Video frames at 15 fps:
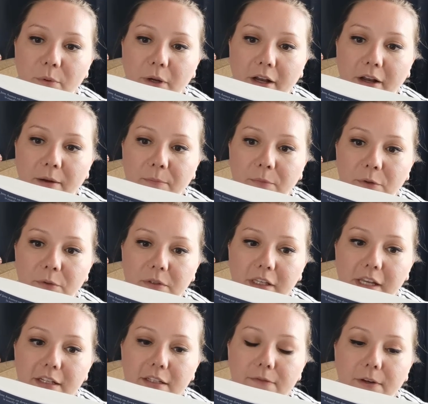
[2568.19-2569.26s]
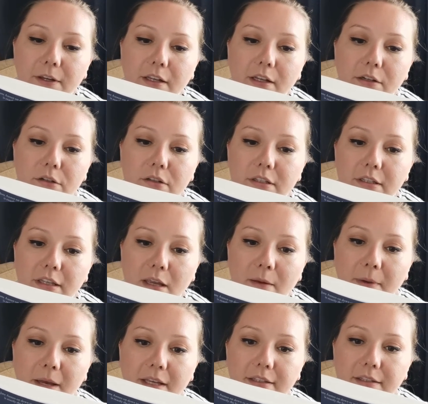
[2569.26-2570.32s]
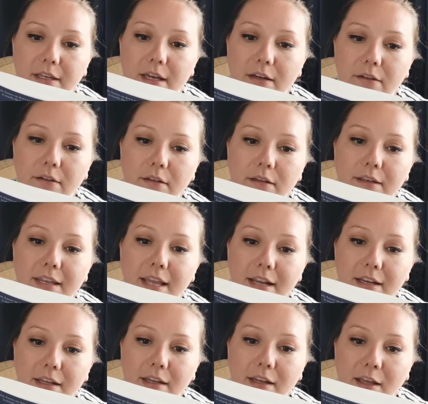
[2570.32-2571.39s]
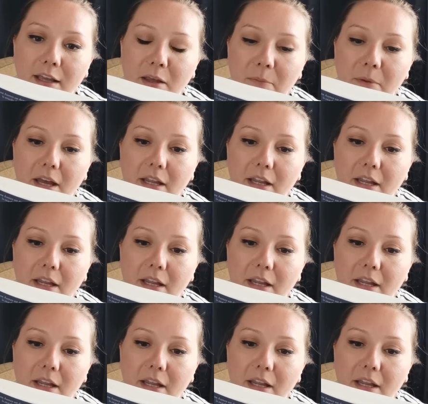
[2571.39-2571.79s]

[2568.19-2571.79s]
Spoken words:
Wickham, whose latest financial scheme has netted him